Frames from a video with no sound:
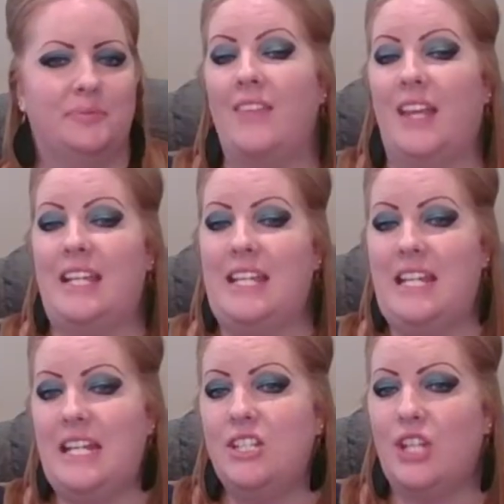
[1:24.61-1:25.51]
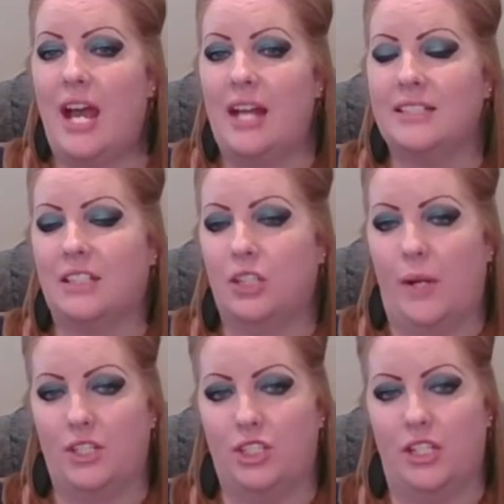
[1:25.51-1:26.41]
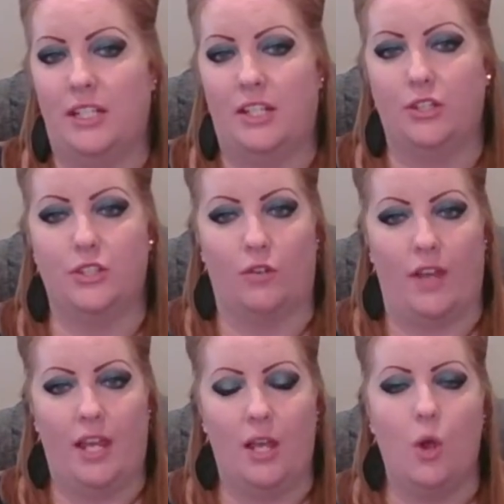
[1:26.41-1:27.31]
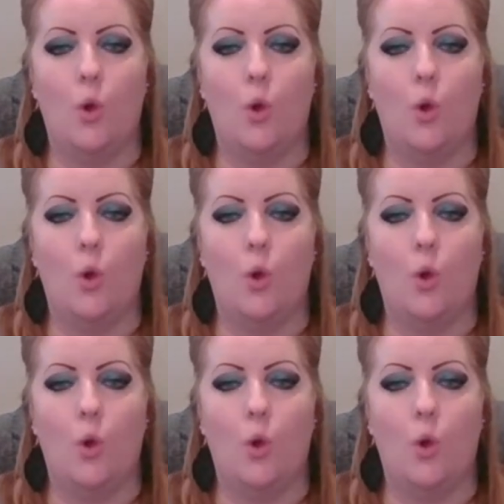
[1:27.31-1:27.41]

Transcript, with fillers: and they each asked a question in their survey